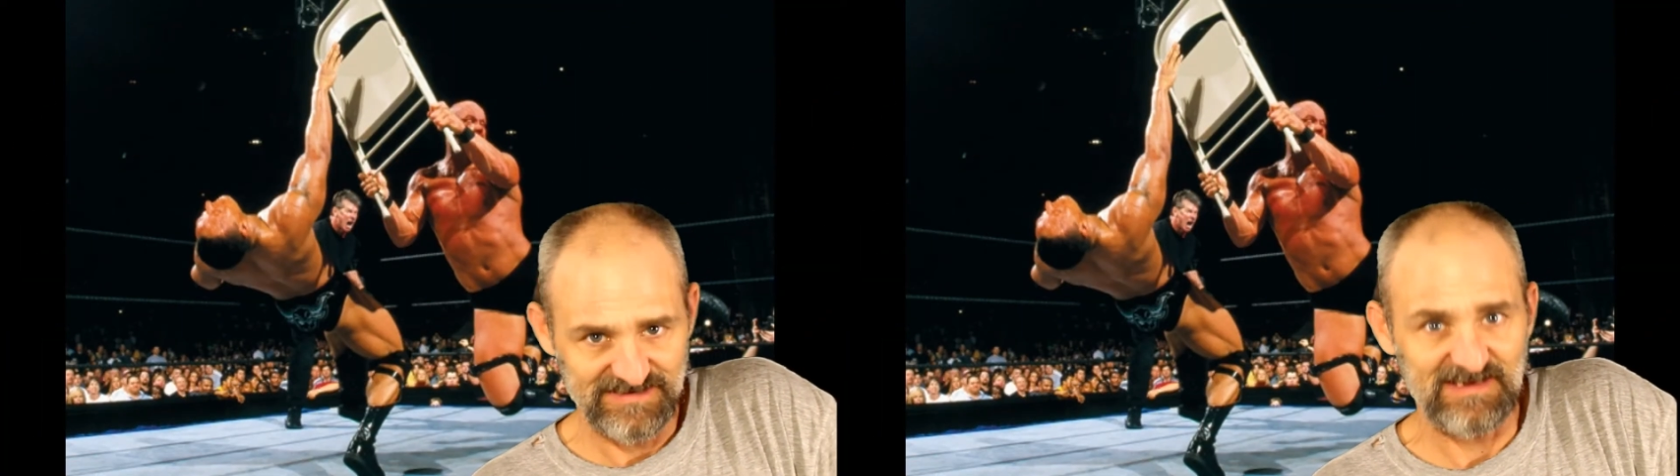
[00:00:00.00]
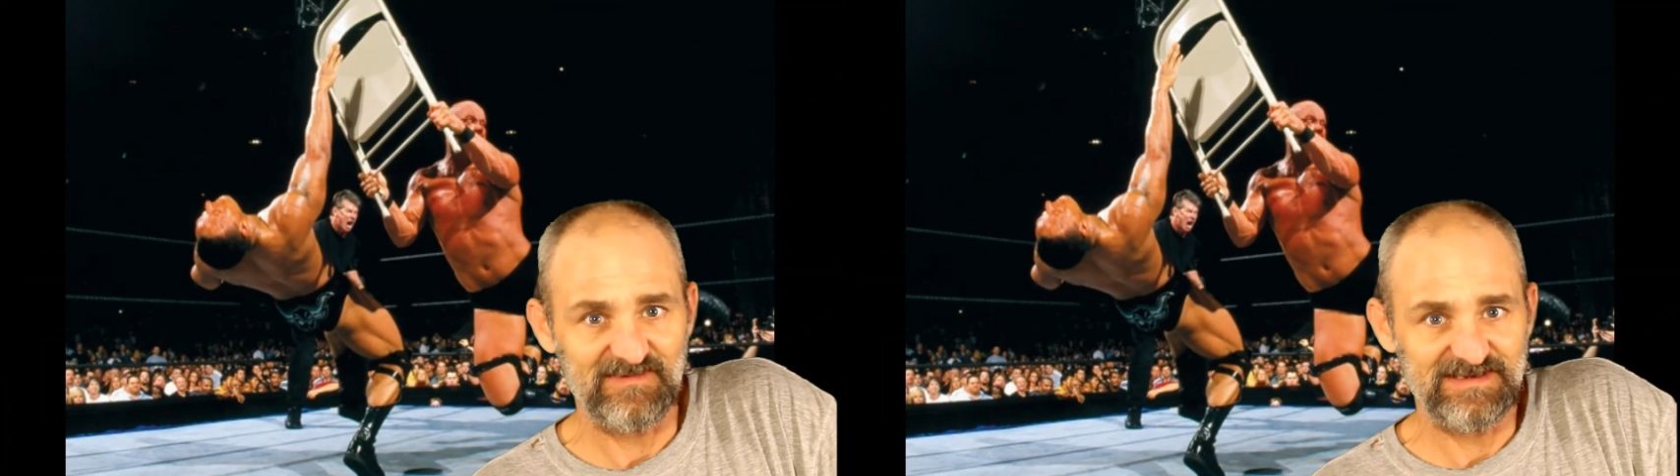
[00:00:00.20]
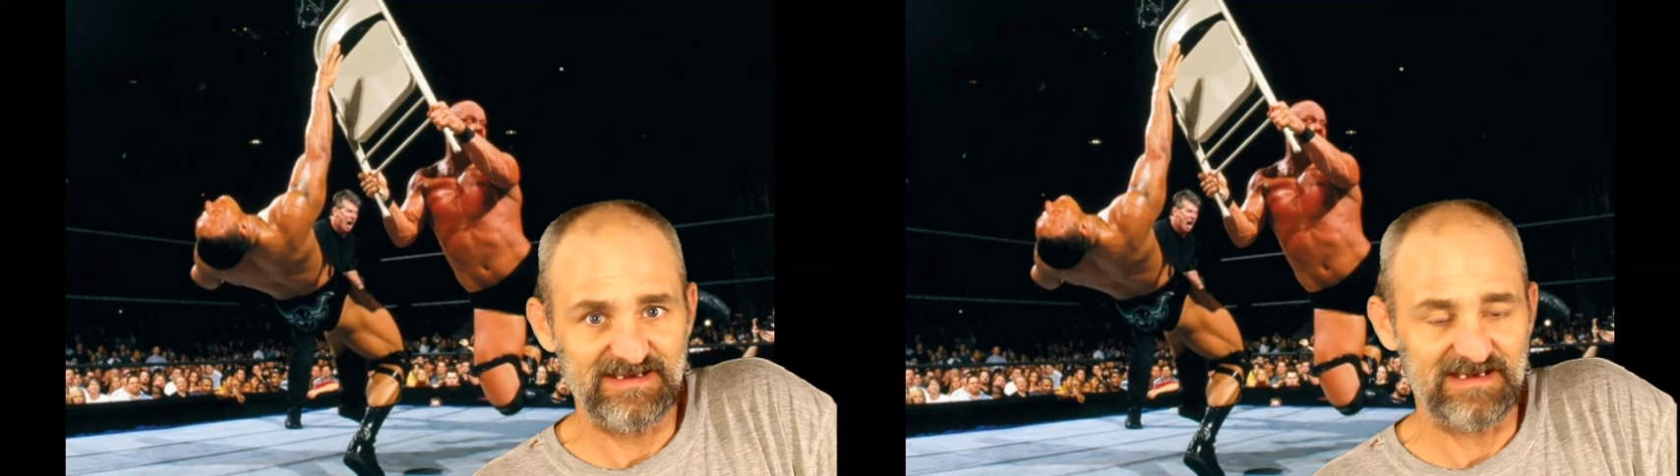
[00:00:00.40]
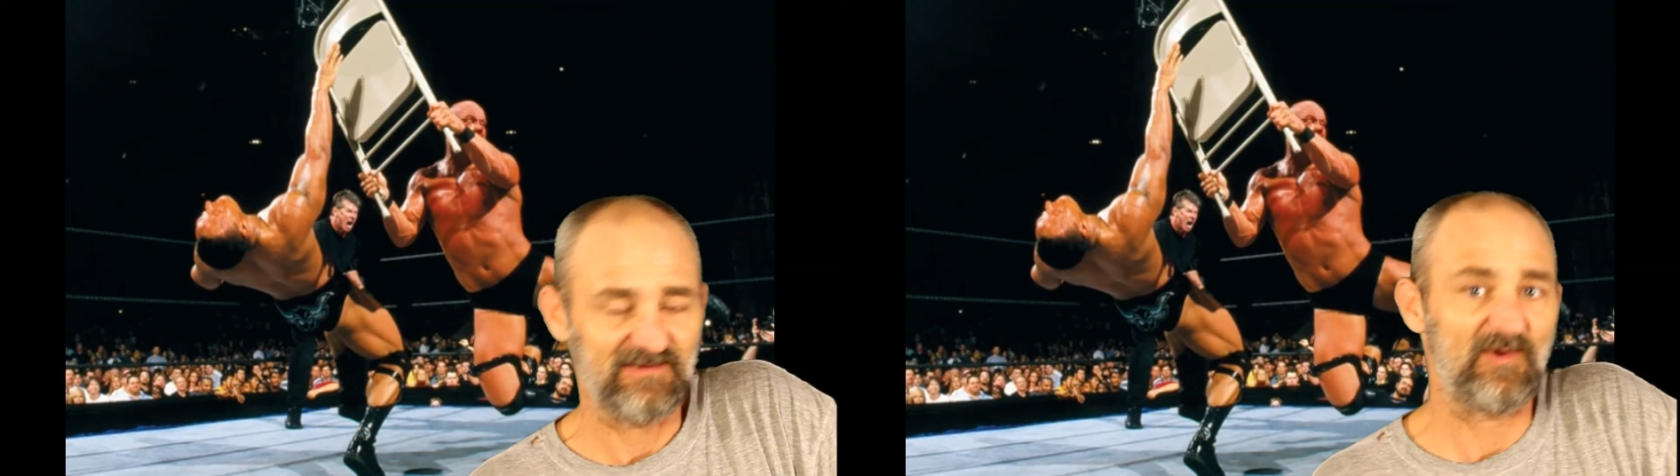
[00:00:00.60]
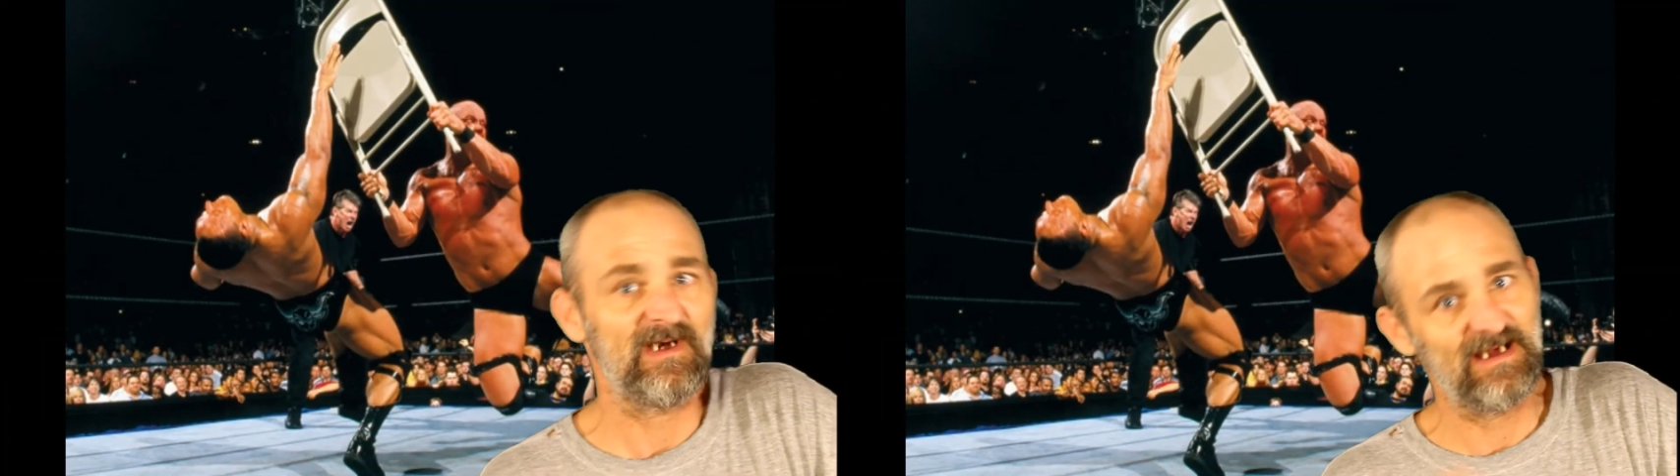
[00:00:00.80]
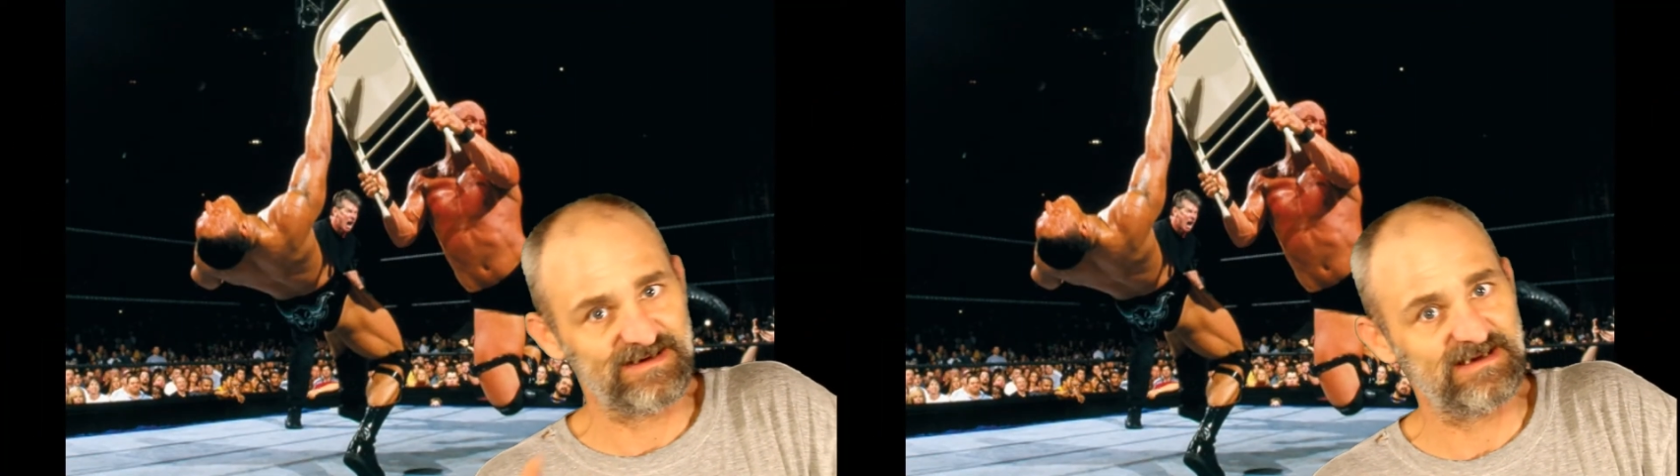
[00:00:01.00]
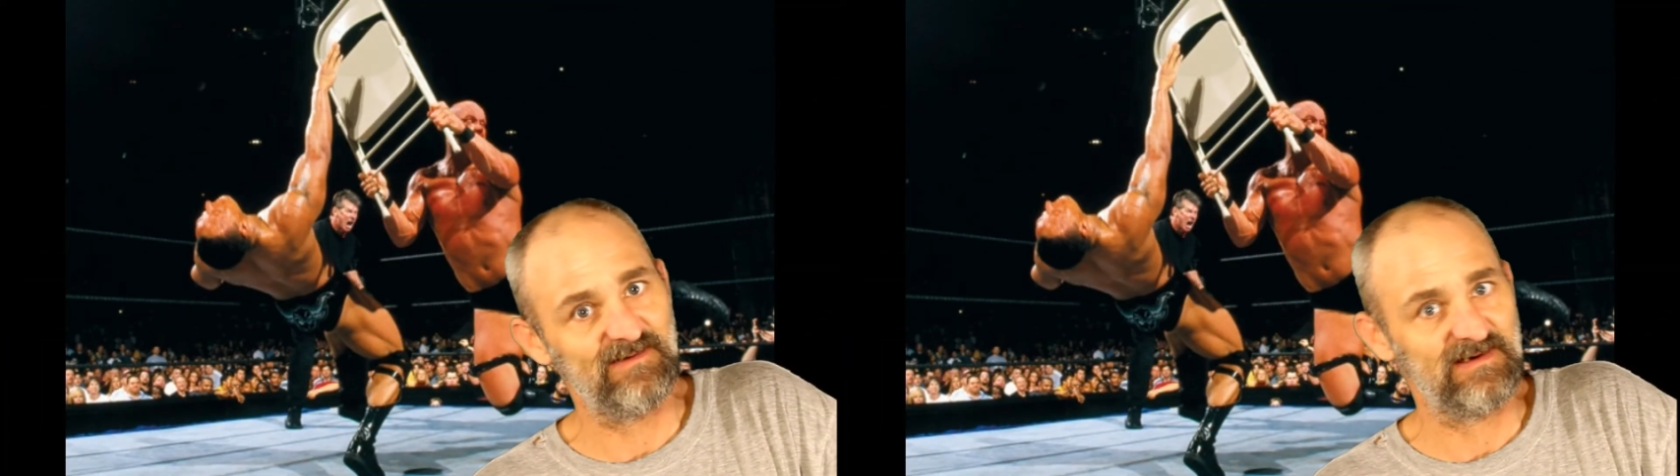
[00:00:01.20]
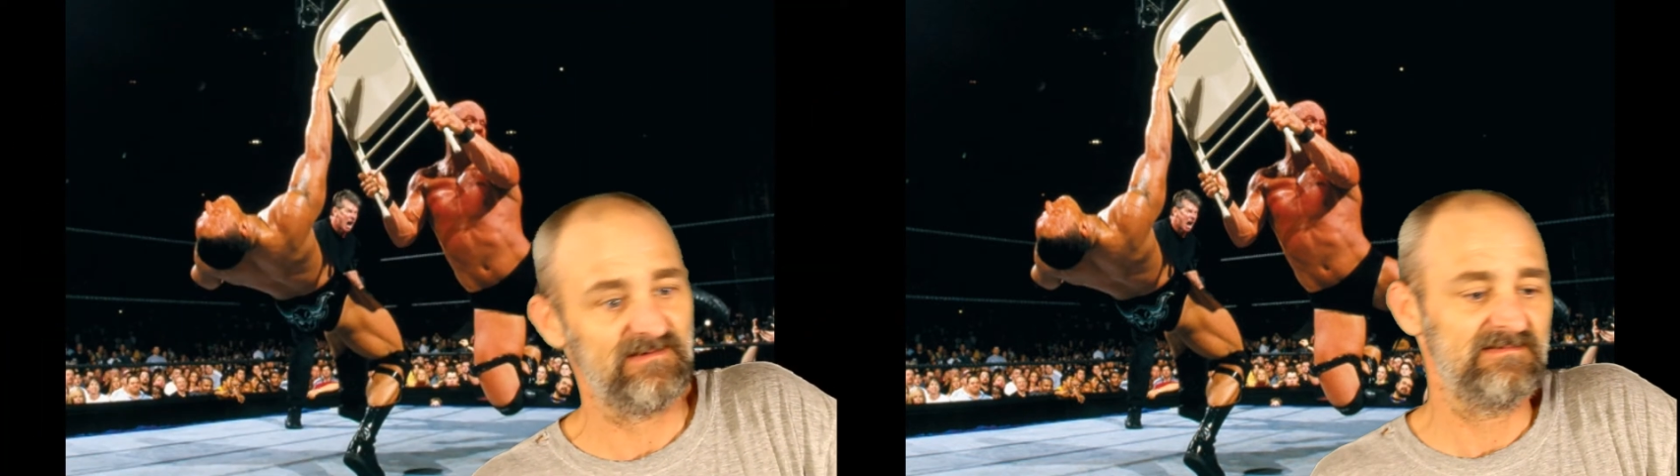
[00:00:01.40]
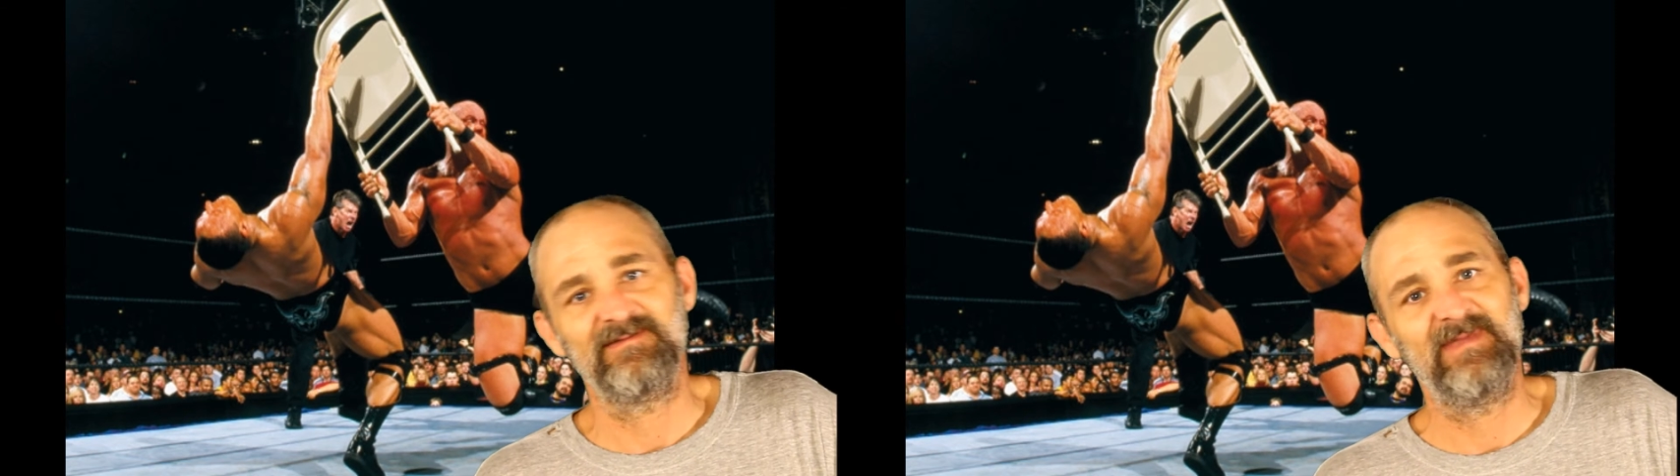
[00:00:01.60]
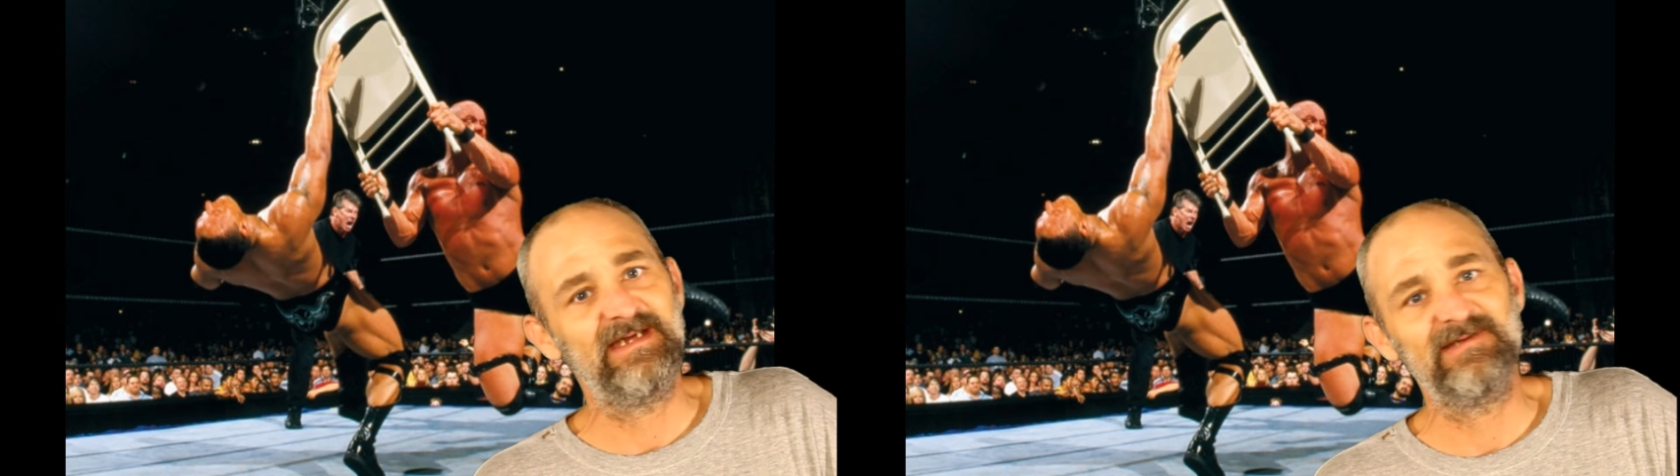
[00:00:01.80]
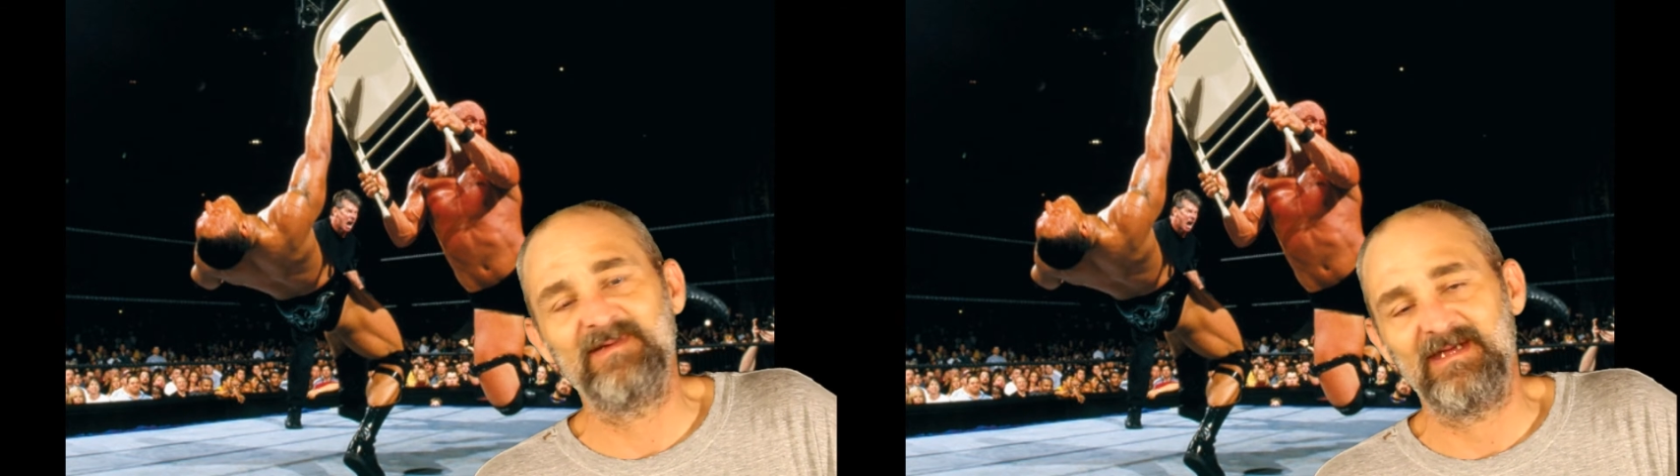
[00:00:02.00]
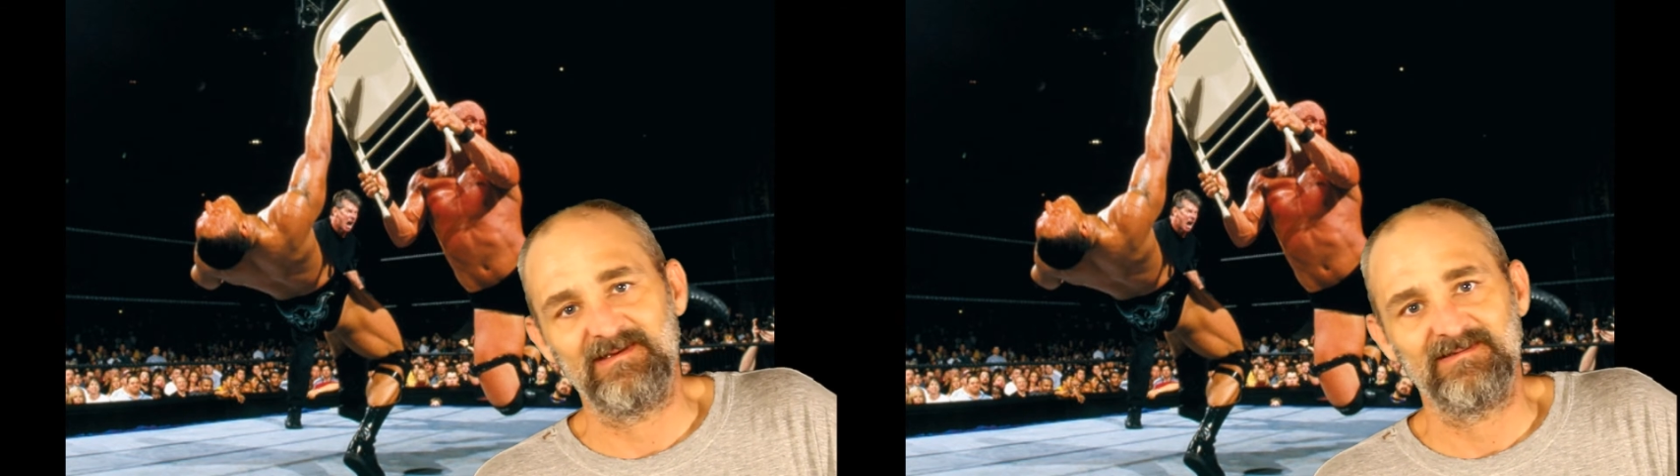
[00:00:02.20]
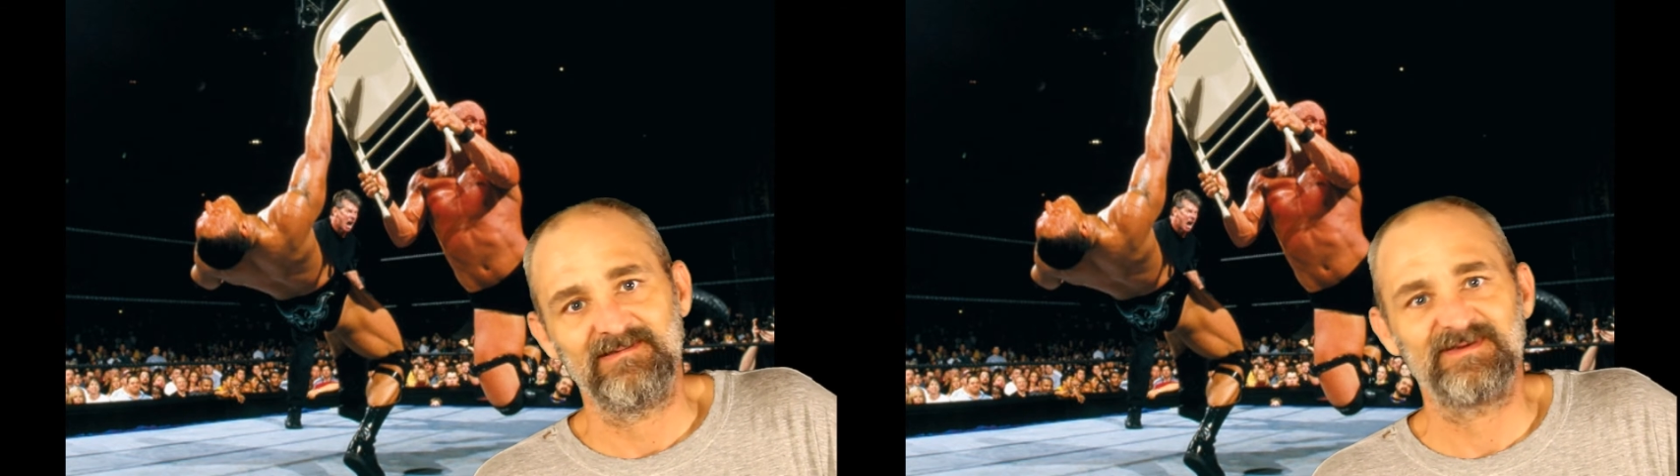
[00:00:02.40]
seventeen or X seven is the main event,